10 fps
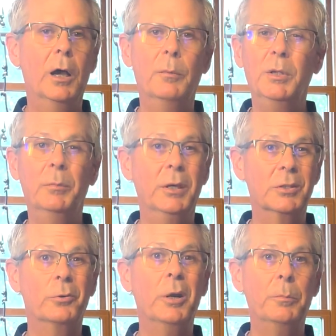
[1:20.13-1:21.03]
Mia makes
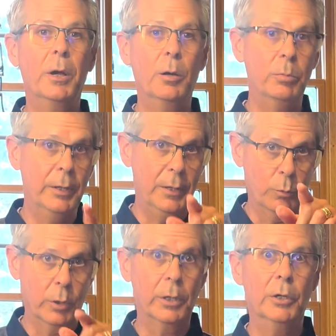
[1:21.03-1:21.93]
a great pear bread that
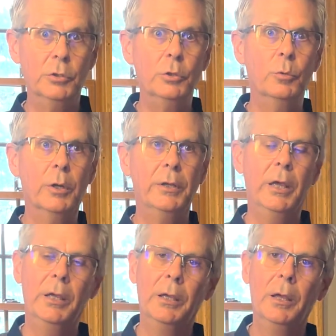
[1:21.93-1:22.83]
we're going to do one
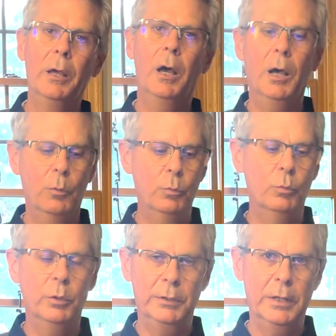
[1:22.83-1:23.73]
day on
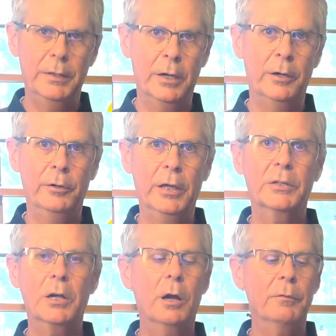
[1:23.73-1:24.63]
our
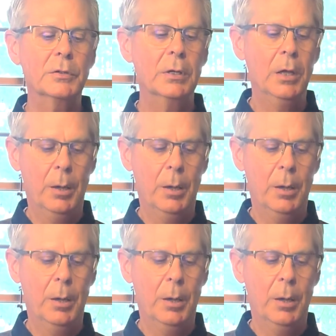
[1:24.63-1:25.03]
next harvest.